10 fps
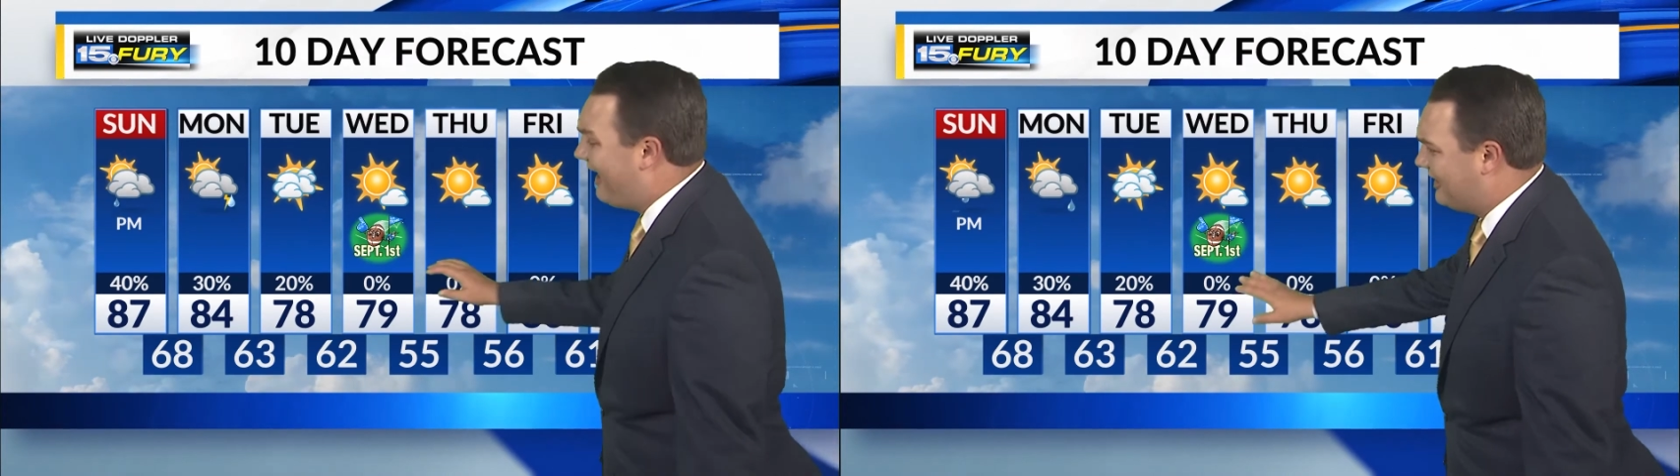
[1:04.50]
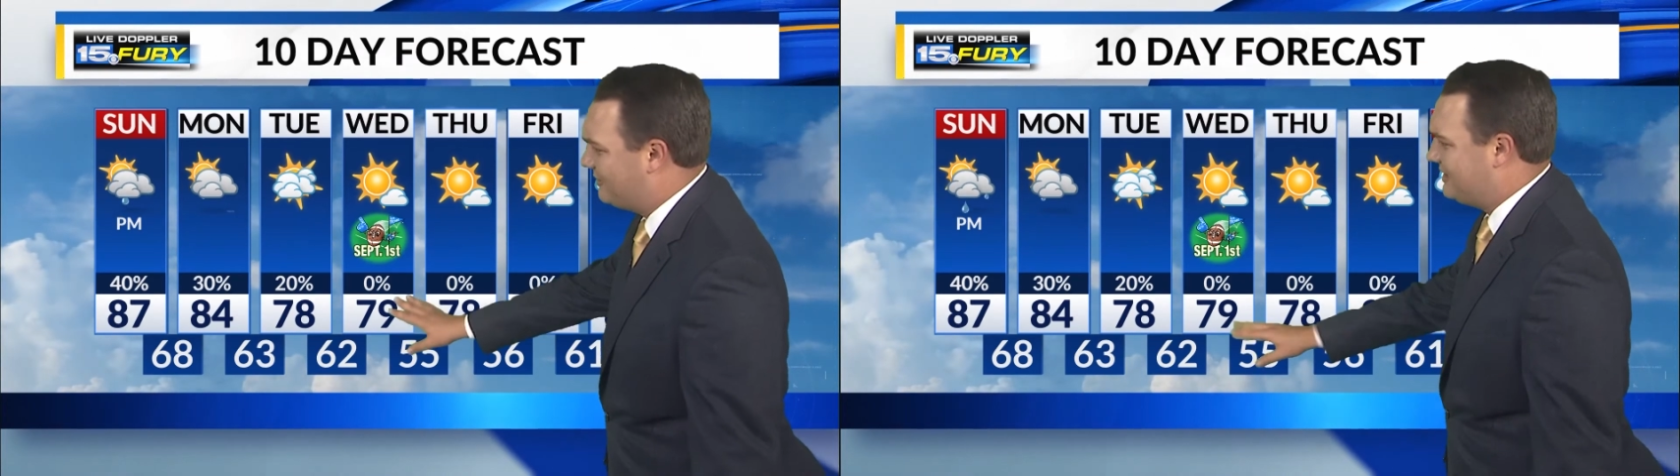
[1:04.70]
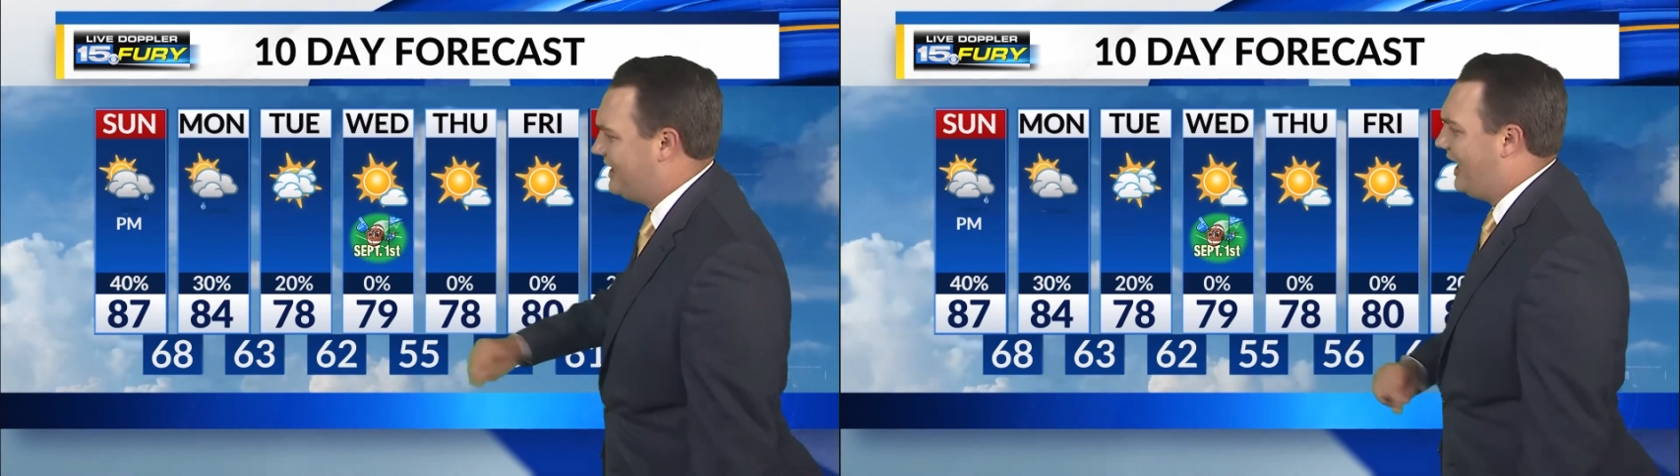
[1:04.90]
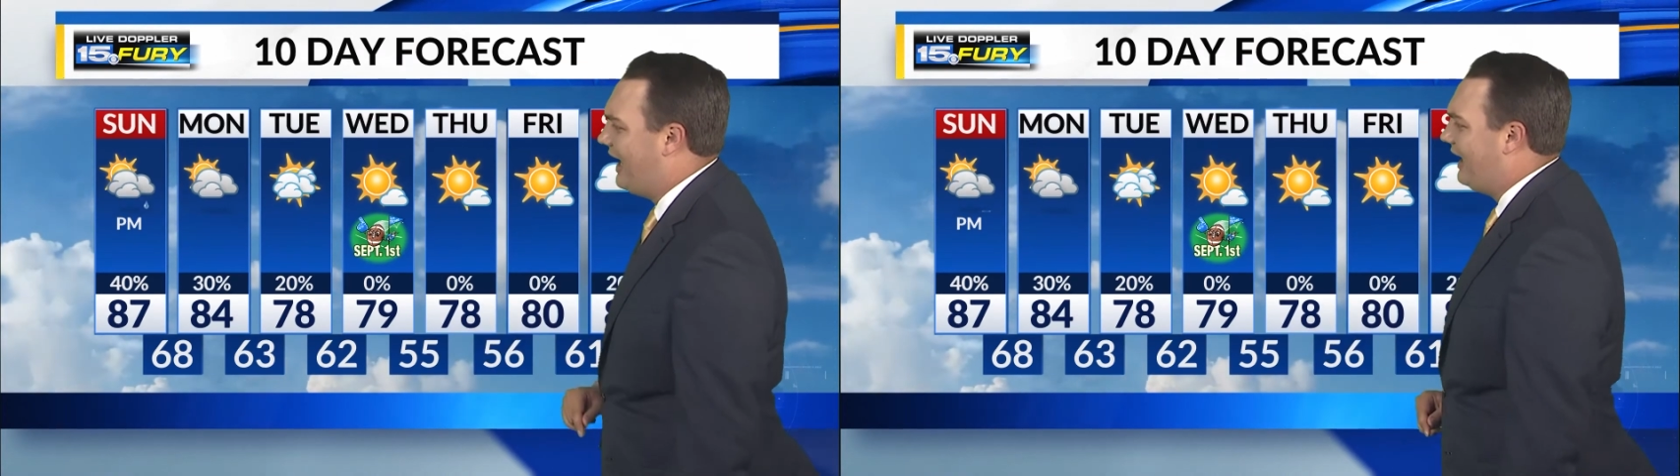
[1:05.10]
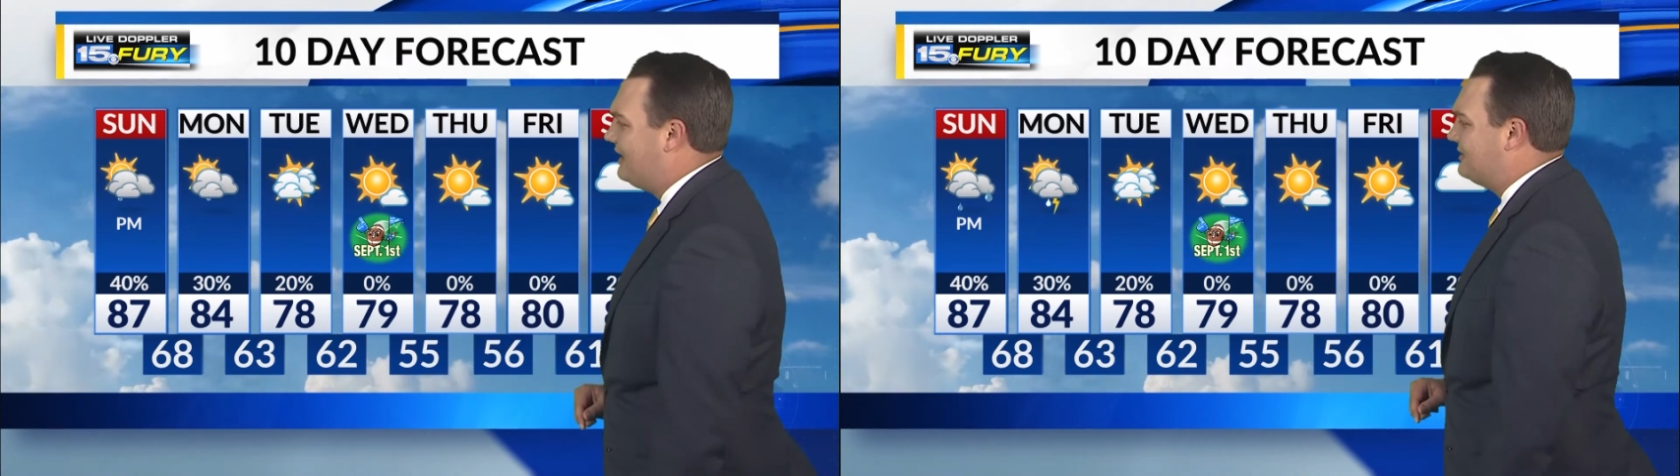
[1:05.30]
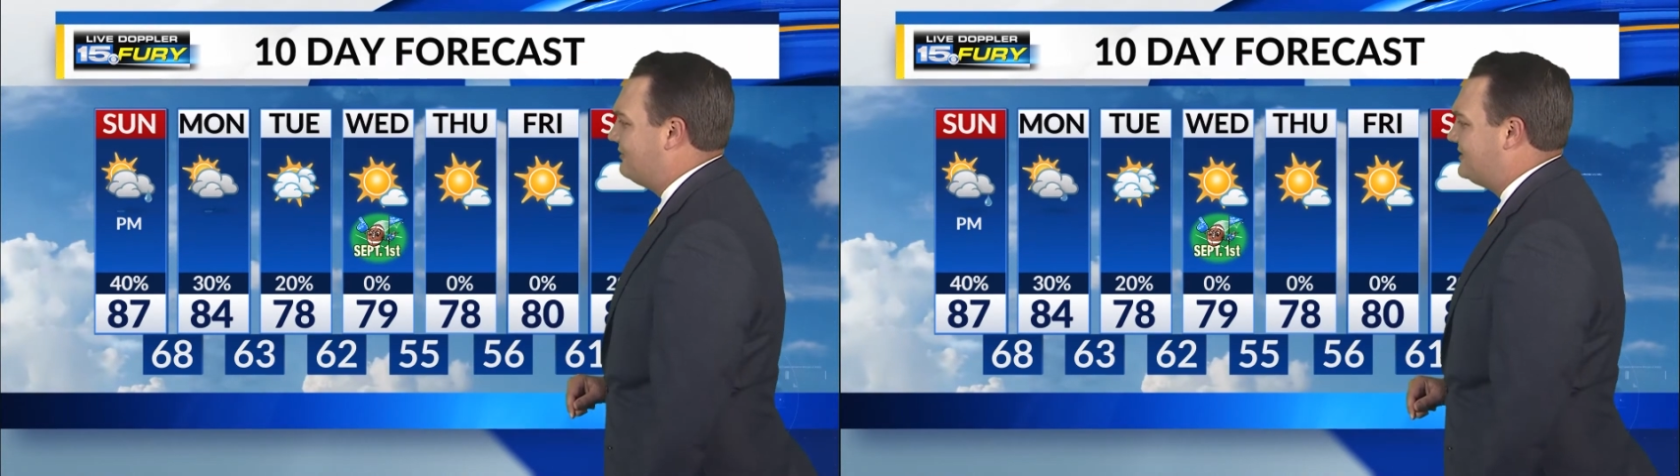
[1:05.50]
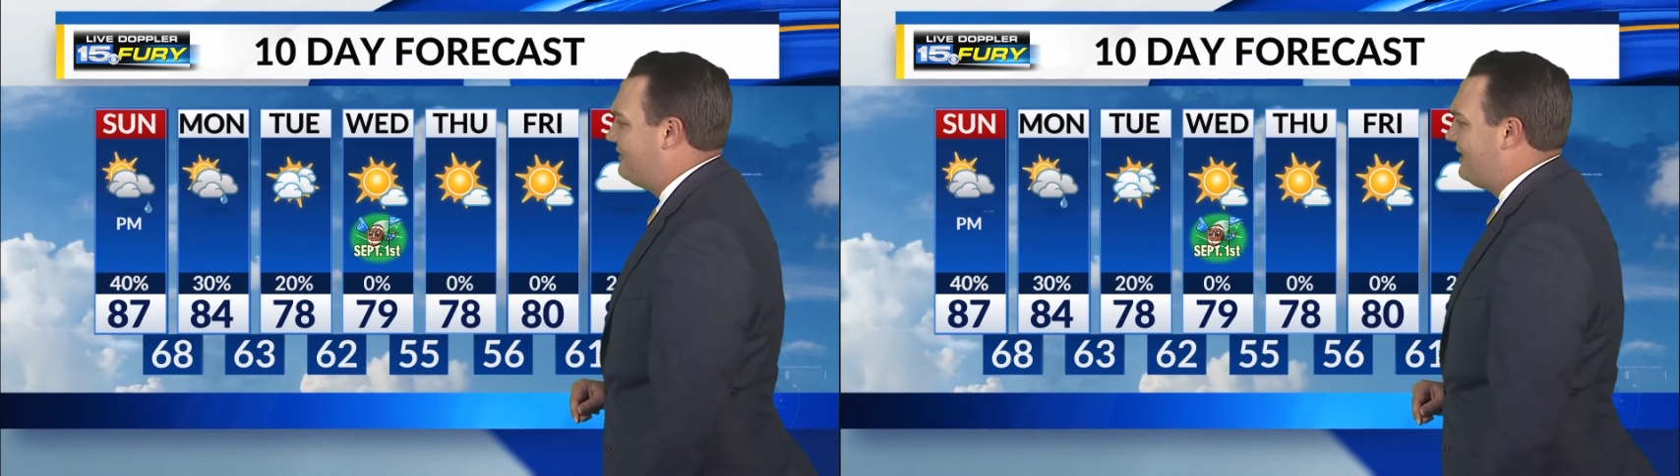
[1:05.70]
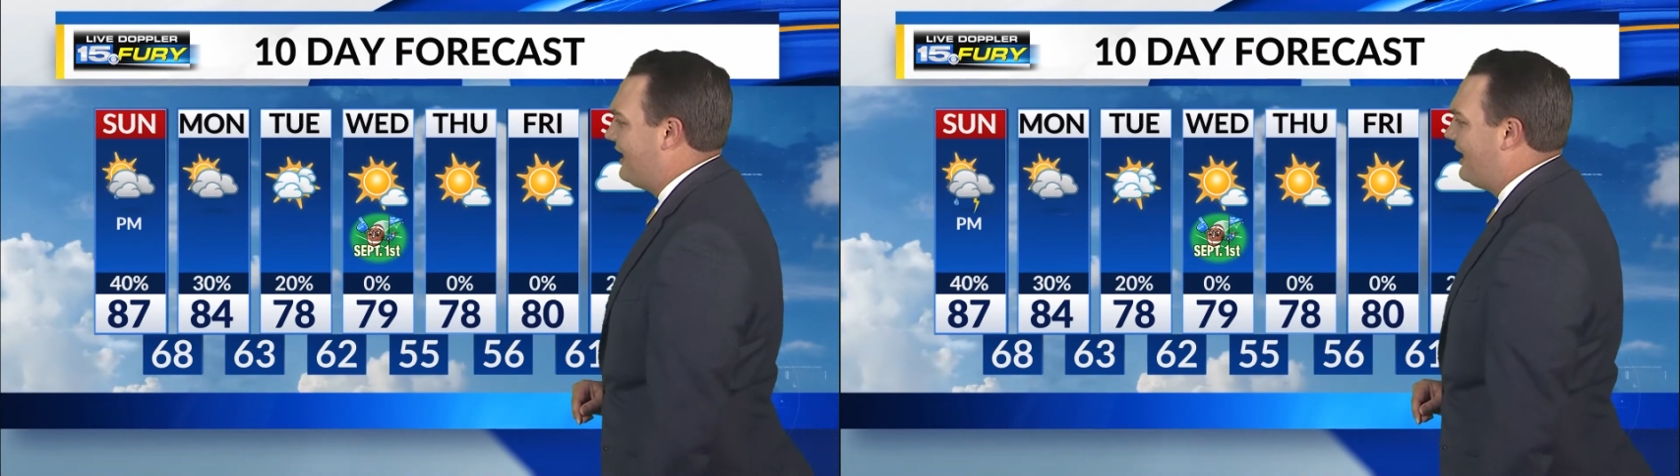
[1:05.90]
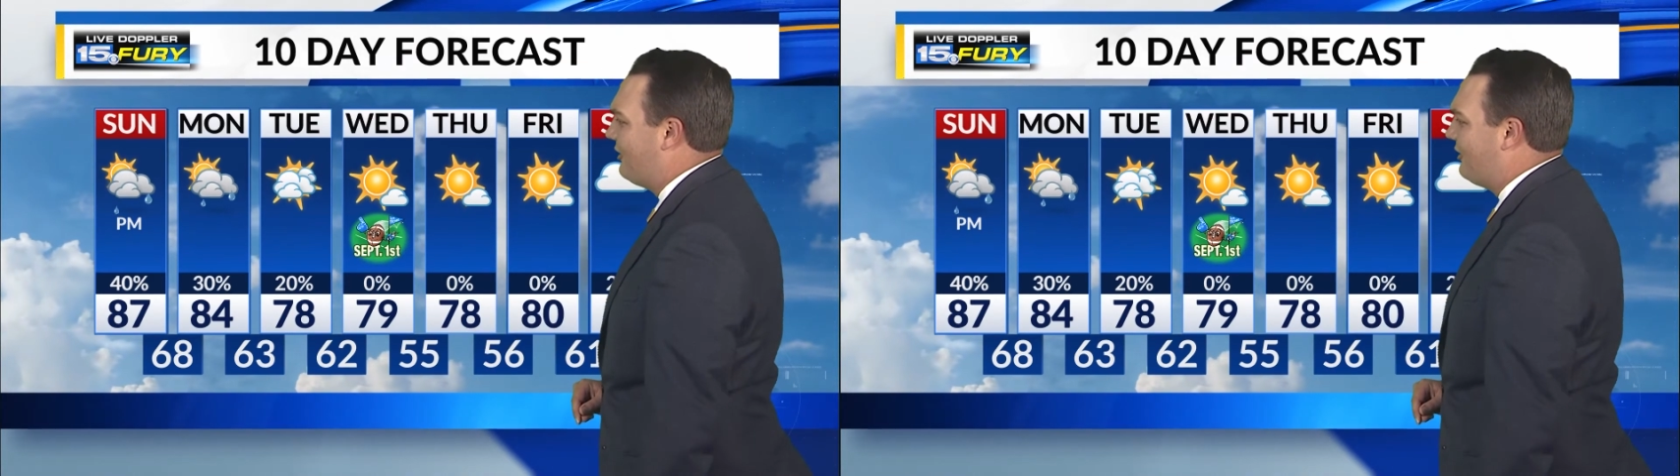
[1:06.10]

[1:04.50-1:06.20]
as we see highs of 79